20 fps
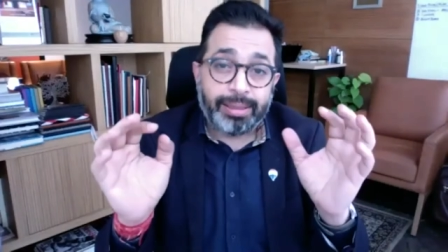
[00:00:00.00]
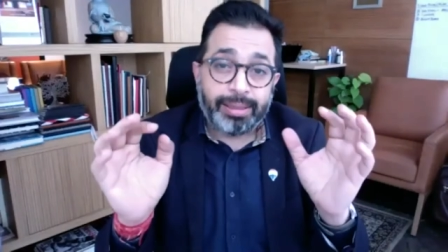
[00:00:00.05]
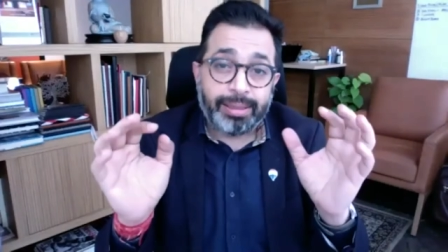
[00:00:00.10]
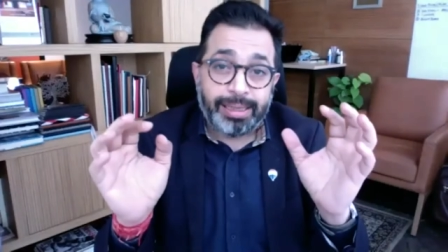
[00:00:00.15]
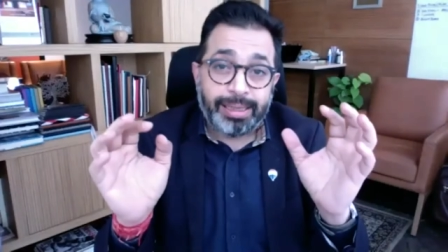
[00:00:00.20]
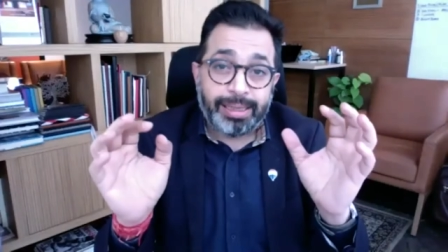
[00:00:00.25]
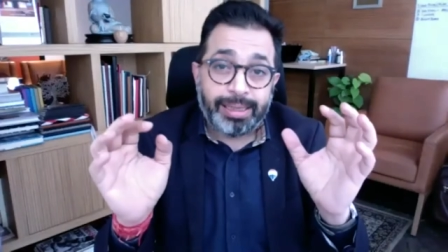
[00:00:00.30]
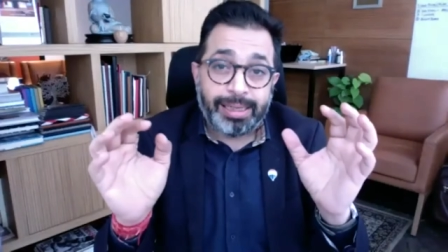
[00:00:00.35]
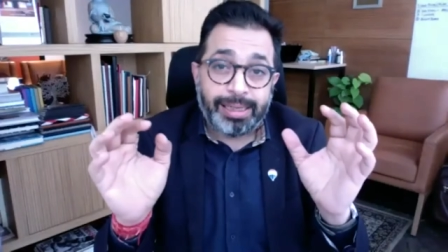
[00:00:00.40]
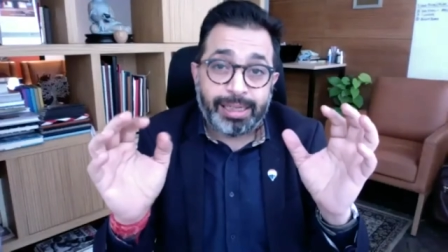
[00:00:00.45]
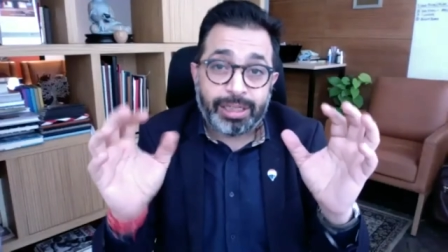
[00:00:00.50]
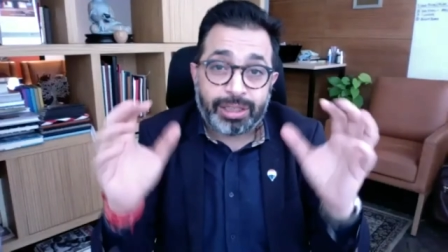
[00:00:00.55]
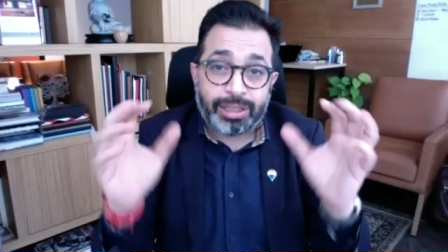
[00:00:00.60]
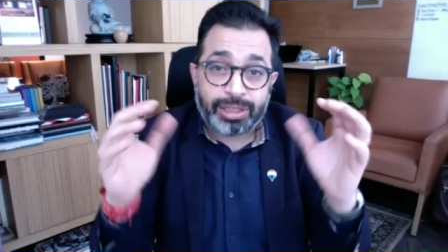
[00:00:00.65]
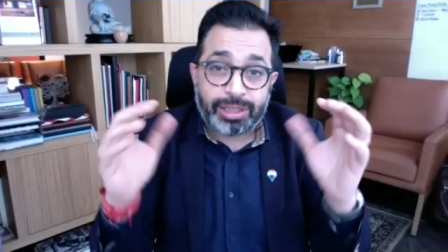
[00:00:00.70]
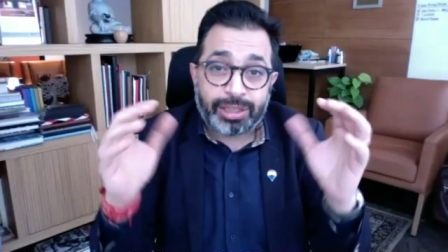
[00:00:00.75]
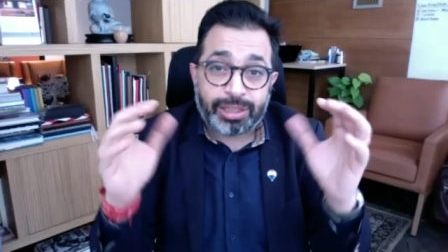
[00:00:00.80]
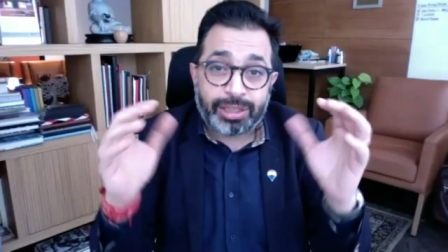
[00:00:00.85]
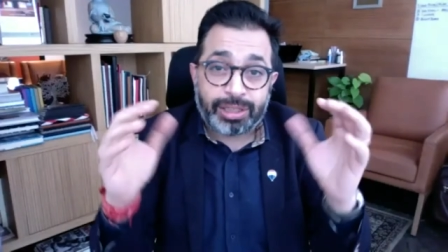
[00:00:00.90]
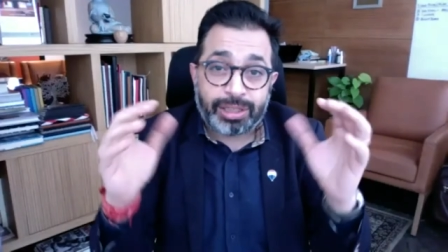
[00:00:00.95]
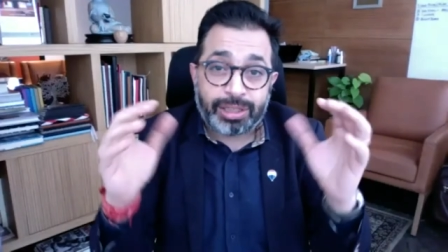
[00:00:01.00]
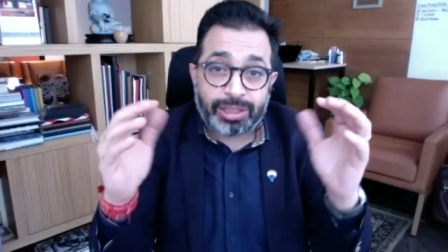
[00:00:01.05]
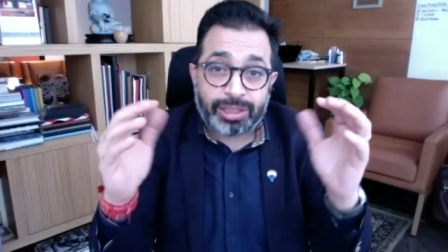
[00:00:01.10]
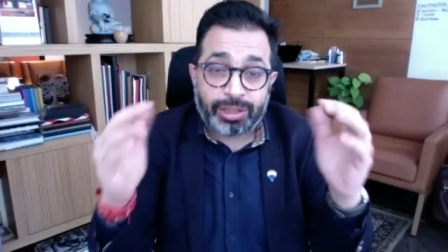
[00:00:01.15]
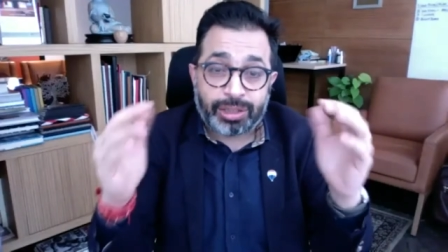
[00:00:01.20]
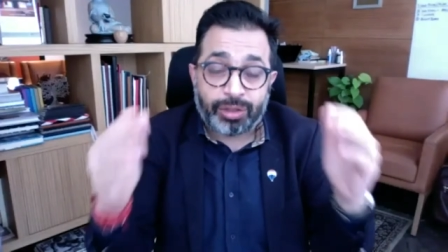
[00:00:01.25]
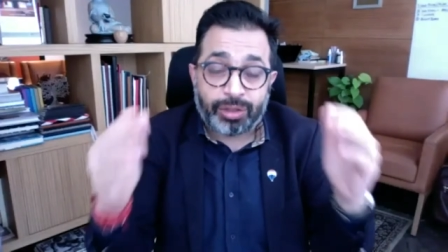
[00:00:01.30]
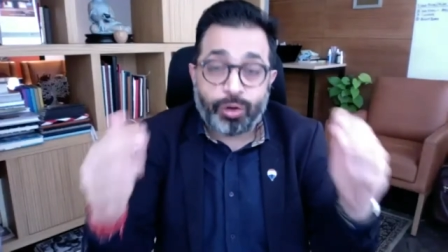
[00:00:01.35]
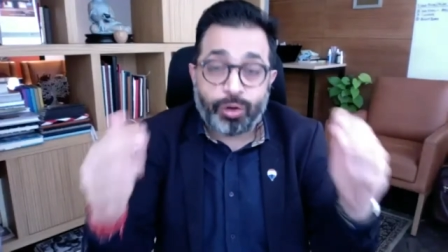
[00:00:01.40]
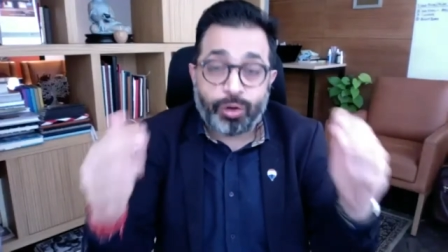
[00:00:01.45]
is
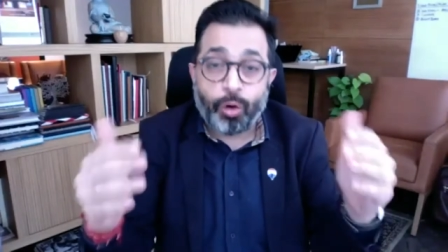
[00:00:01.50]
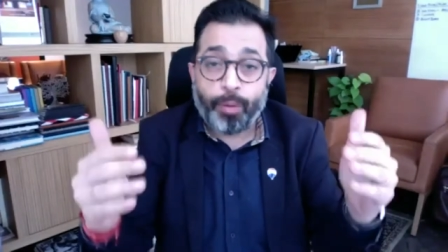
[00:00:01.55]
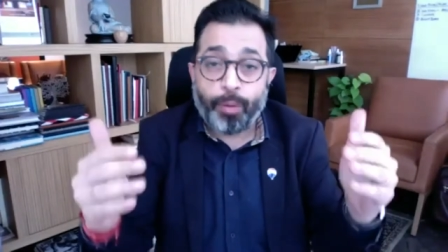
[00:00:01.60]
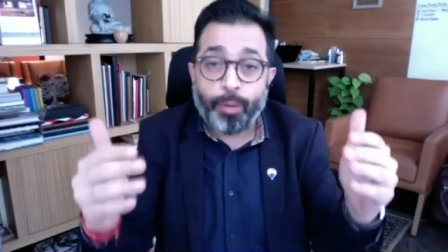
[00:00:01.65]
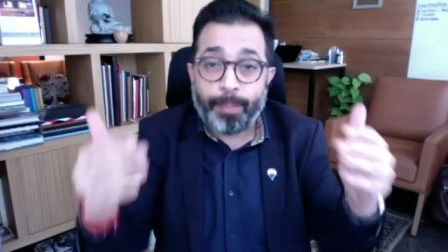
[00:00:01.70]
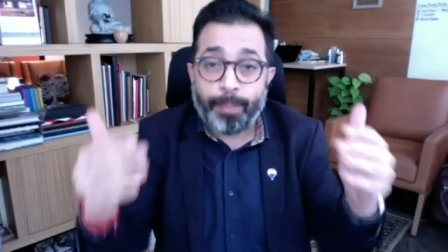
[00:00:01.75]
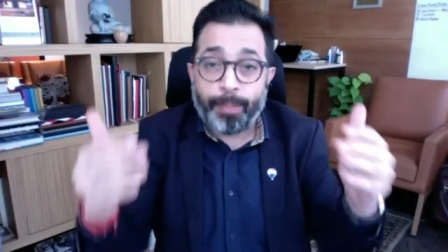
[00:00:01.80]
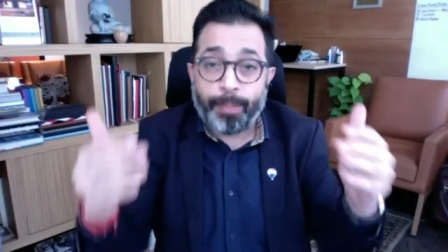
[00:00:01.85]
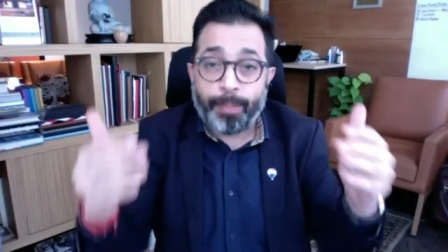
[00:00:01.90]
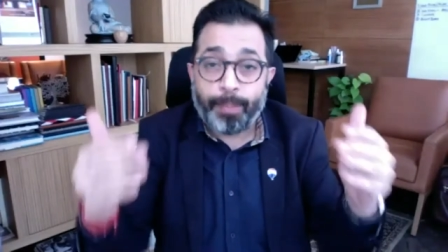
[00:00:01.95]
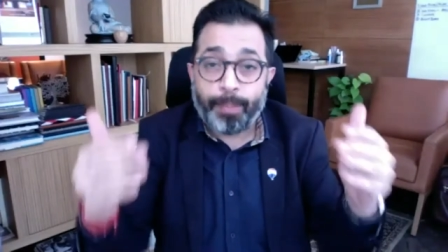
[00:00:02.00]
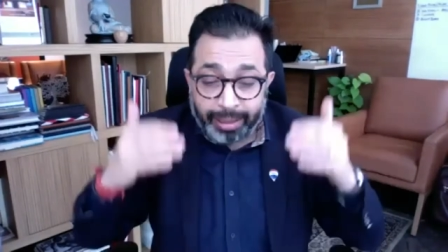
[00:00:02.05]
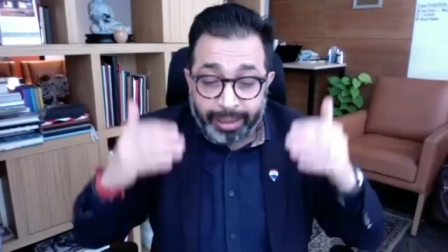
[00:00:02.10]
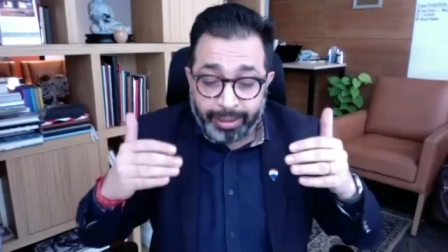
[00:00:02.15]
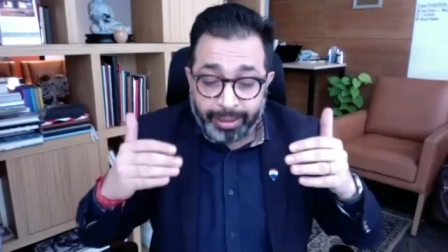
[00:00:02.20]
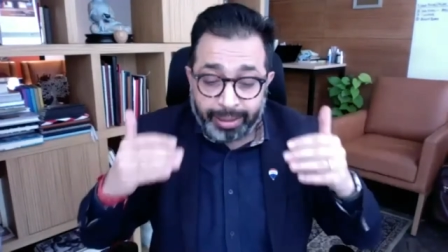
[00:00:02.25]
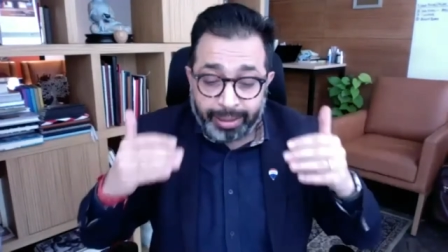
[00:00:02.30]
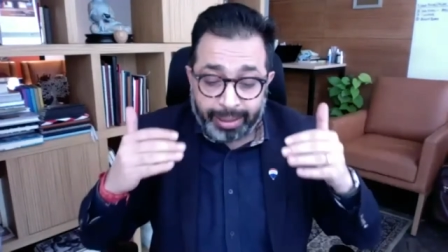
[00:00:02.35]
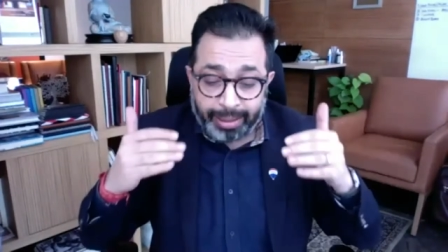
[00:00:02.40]
go back